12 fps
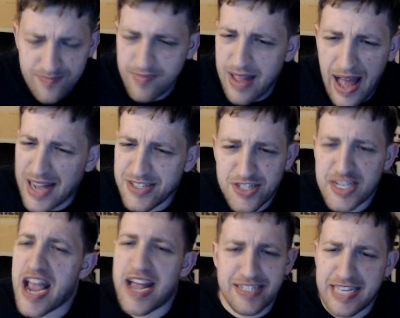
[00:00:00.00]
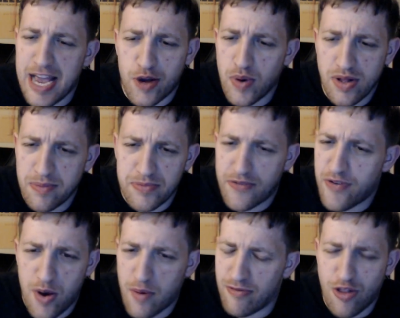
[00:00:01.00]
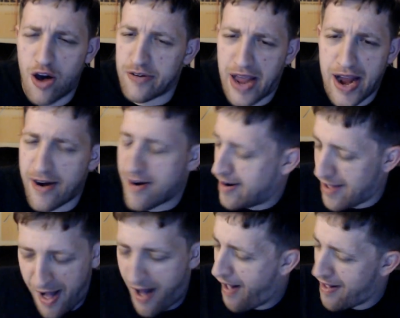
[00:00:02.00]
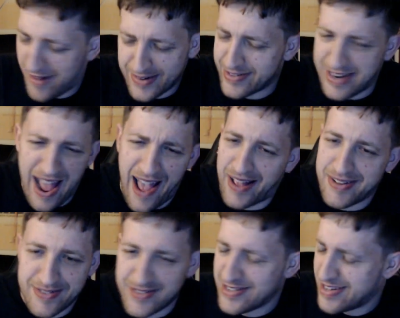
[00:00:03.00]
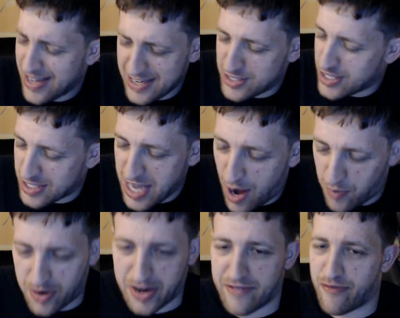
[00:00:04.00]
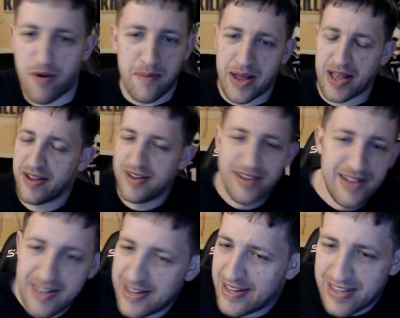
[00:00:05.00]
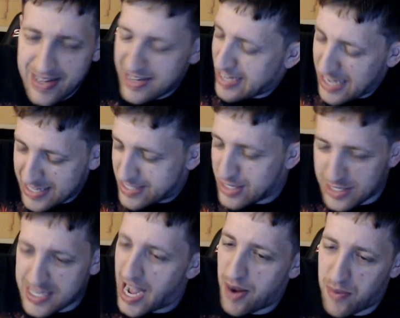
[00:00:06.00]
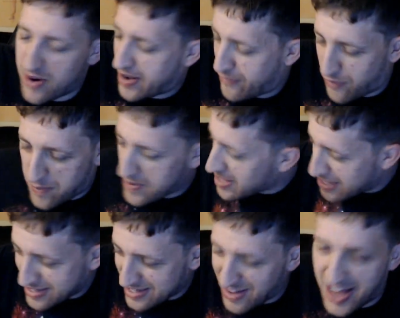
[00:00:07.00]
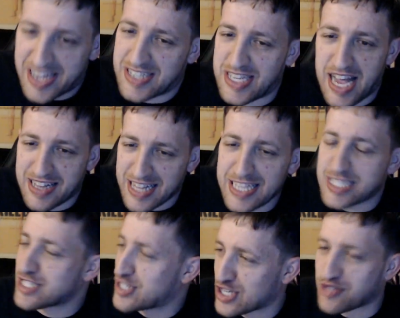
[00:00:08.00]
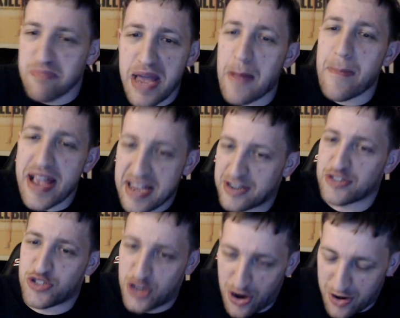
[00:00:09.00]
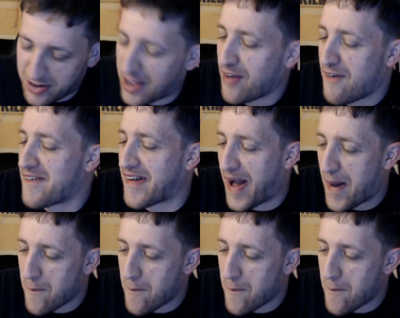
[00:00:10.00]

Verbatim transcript: I just can't take Willem Dafoe with long hair. Nah, it's just not working for me. It's just not working for me. Like I said, this is just me being a jerk, okay?